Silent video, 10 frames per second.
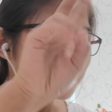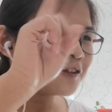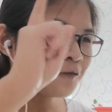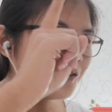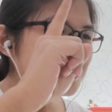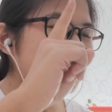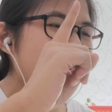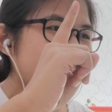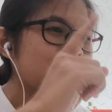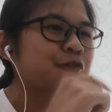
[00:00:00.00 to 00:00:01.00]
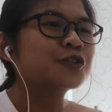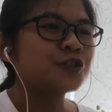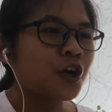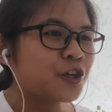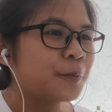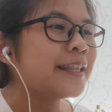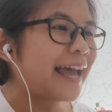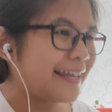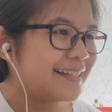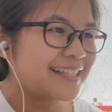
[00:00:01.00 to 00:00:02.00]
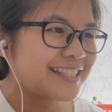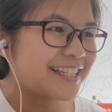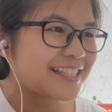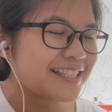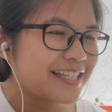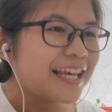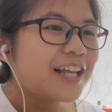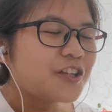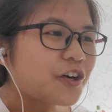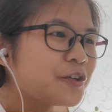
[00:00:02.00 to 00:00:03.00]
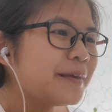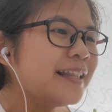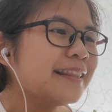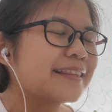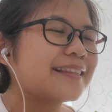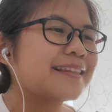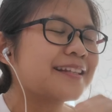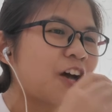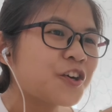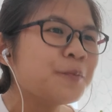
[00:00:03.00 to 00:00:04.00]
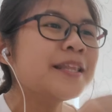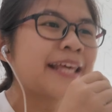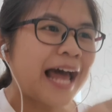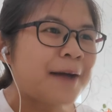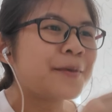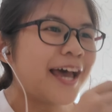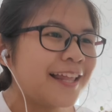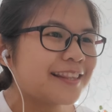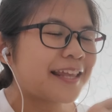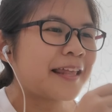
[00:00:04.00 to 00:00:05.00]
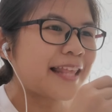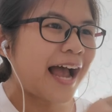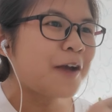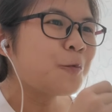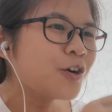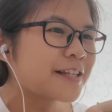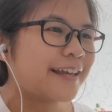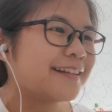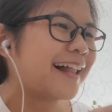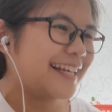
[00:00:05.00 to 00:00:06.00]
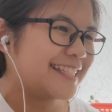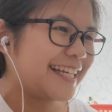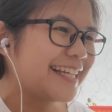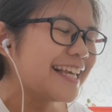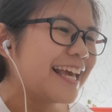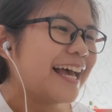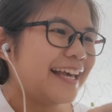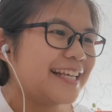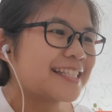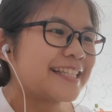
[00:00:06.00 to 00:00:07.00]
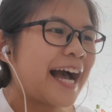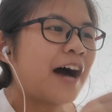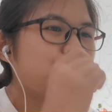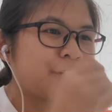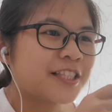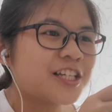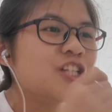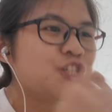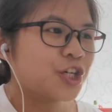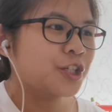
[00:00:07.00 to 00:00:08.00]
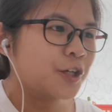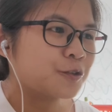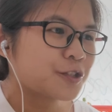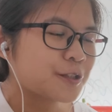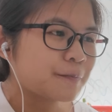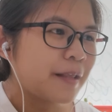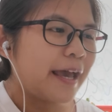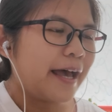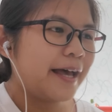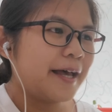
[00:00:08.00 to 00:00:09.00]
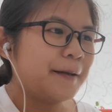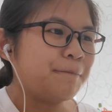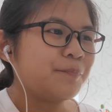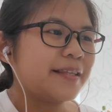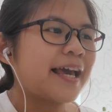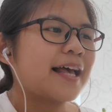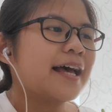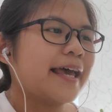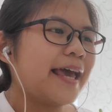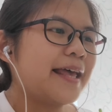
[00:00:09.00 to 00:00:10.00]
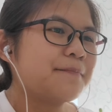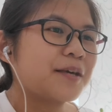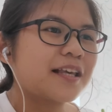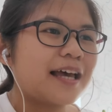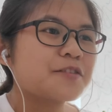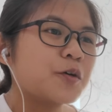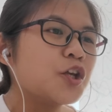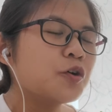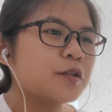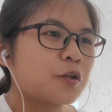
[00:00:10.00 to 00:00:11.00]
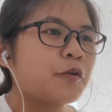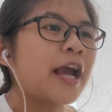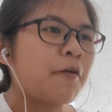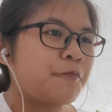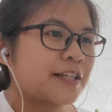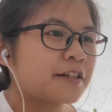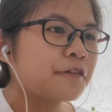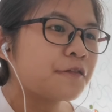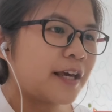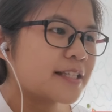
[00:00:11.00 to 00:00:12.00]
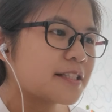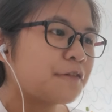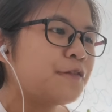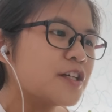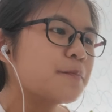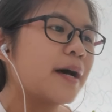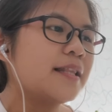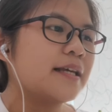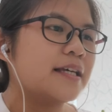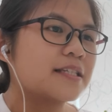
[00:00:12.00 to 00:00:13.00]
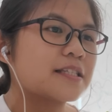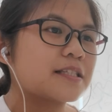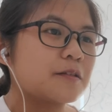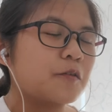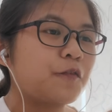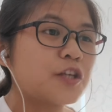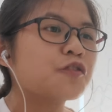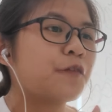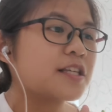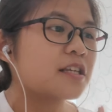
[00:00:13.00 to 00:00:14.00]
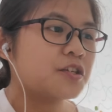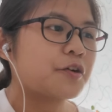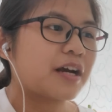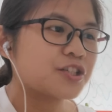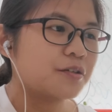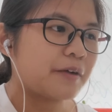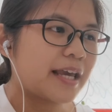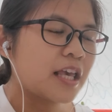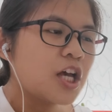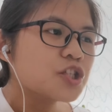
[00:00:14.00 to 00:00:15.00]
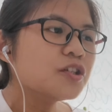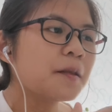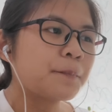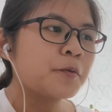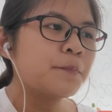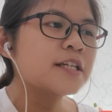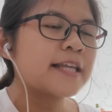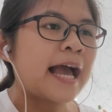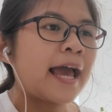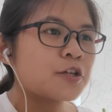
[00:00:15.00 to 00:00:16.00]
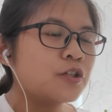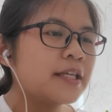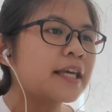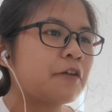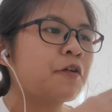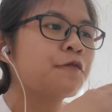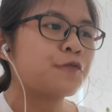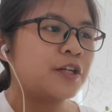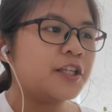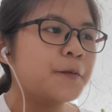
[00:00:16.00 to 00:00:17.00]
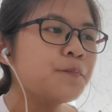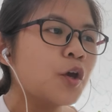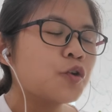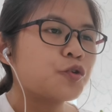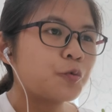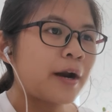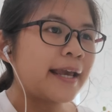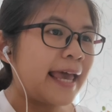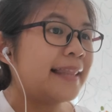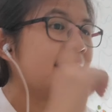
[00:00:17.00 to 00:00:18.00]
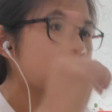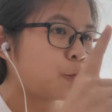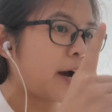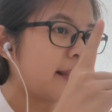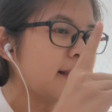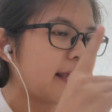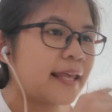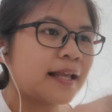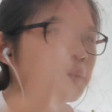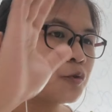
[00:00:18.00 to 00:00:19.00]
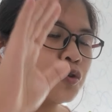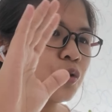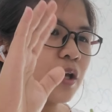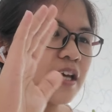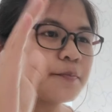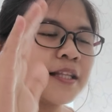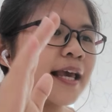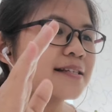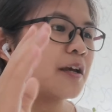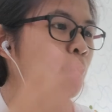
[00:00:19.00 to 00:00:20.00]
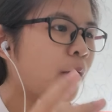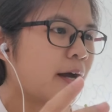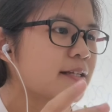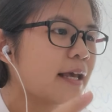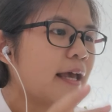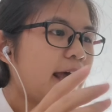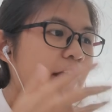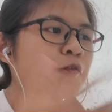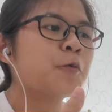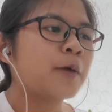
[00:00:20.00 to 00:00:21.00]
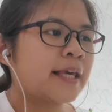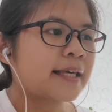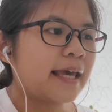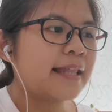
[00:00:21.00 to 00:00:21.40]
The first one is through document analysis. The document that I was analyzing is their written journals. As we know, during our practicum phase, the first month is face-to-face interaction, right? So the pupils, they are actually given freedom to write at least one and up to as many as they want every week.